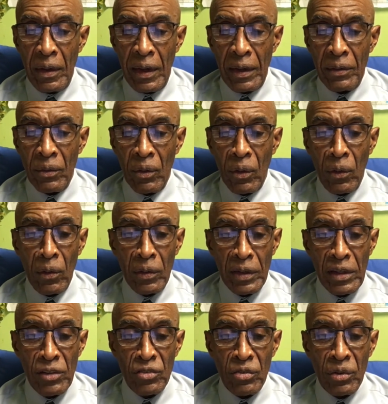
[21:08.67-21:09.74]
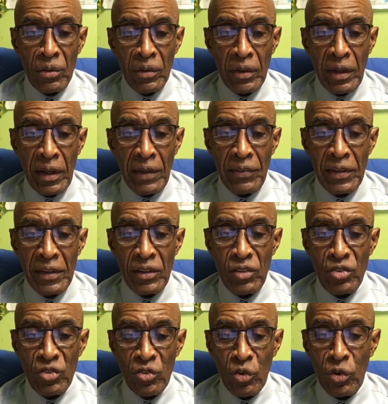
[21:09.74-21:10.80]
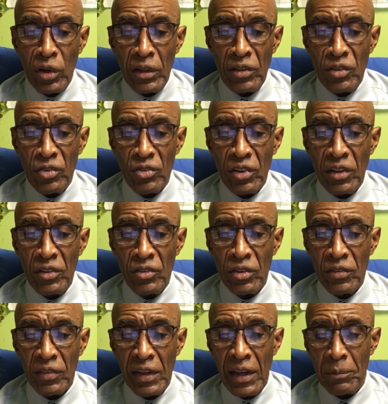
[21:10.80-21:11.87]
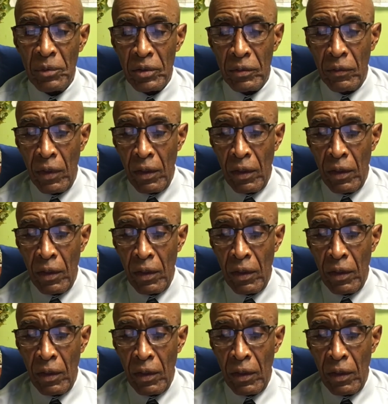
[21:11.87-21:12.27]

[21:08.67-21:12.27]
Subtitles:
and all Israel, and they destroyed the sons of Ammon."